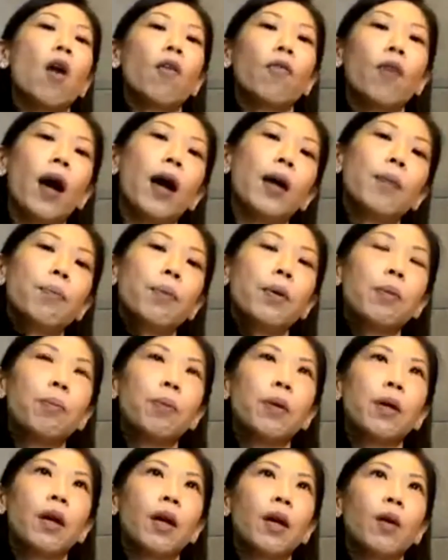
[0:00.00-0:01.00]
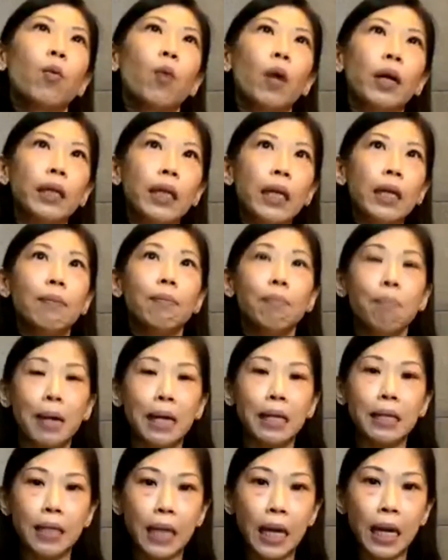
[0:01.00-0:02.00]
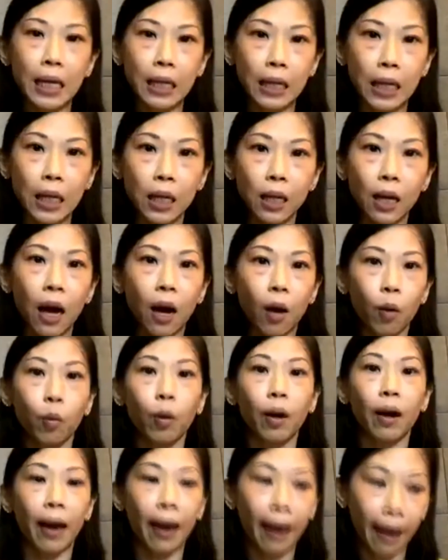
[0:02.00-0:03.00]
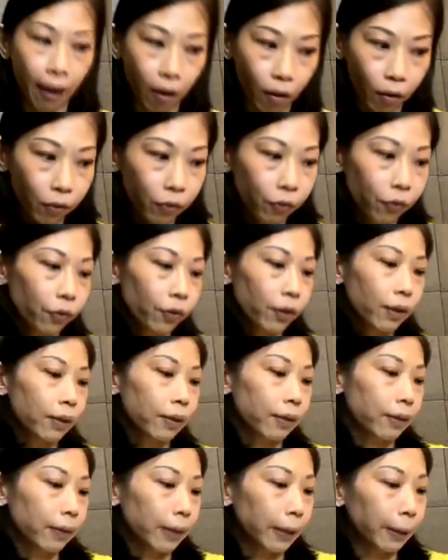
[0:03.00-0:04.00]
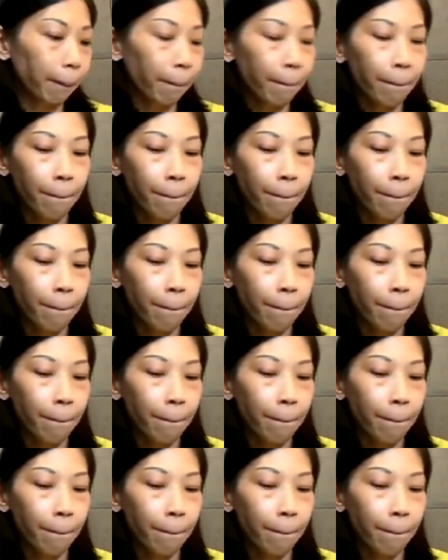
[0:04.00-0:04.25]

of IPPA1 in maintaining our health. Right?